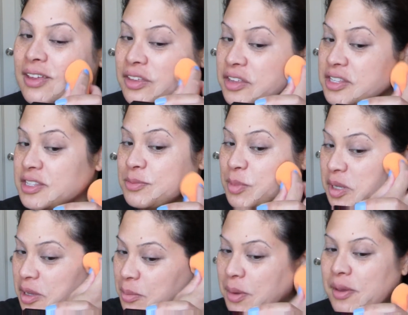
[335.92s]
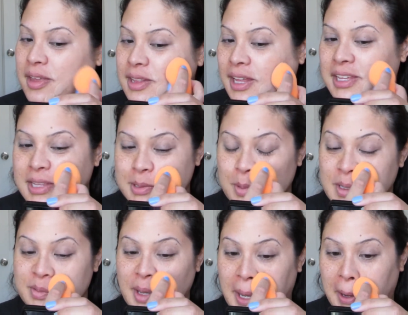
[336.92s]
This is making me, like, this
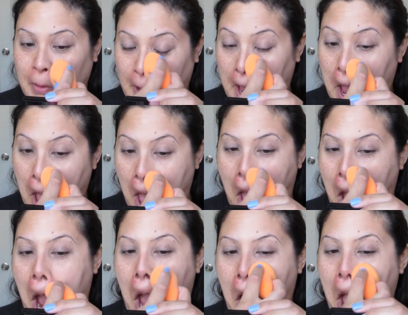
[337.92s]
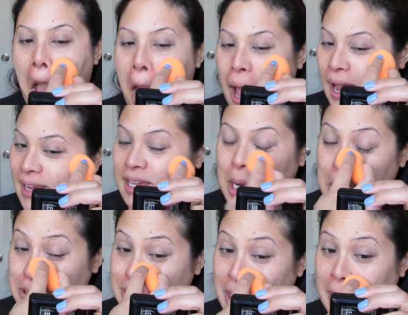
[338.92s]
makes me angry. I
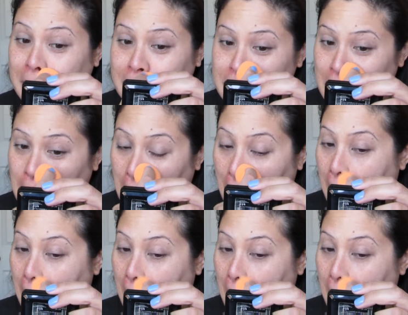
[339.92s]
cannot stand this thing.